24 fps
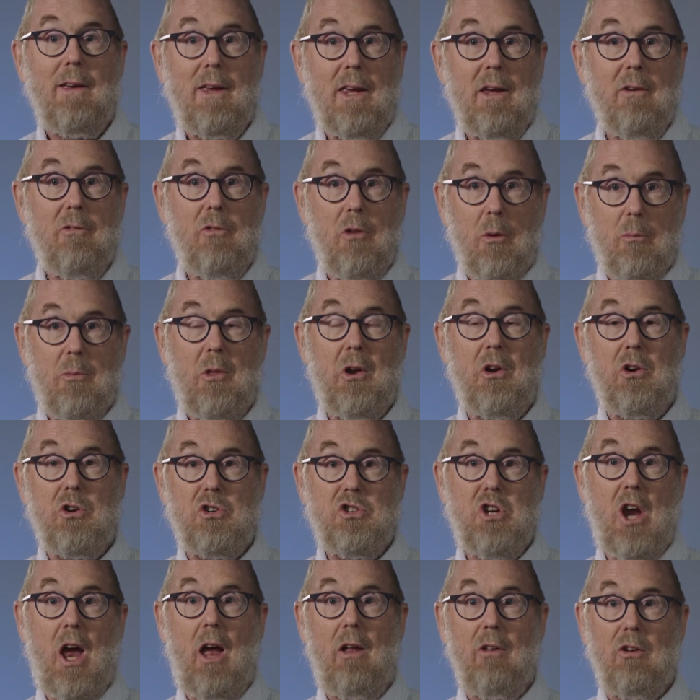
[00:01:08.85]
give them that are
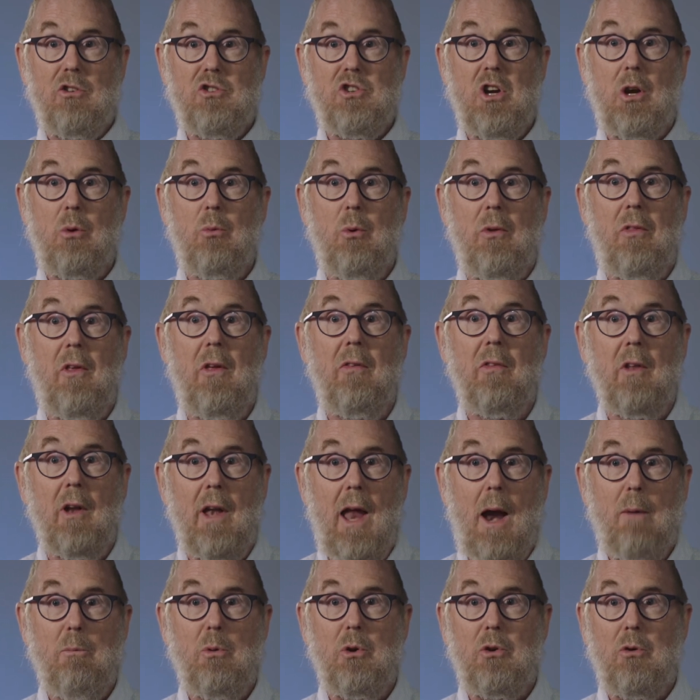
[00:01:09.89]
challenging within the
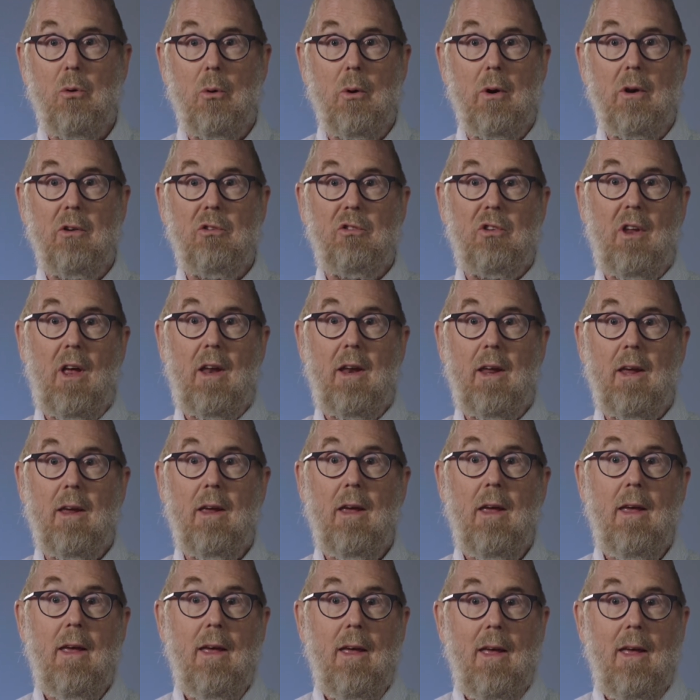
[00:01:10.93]
laboratory setting.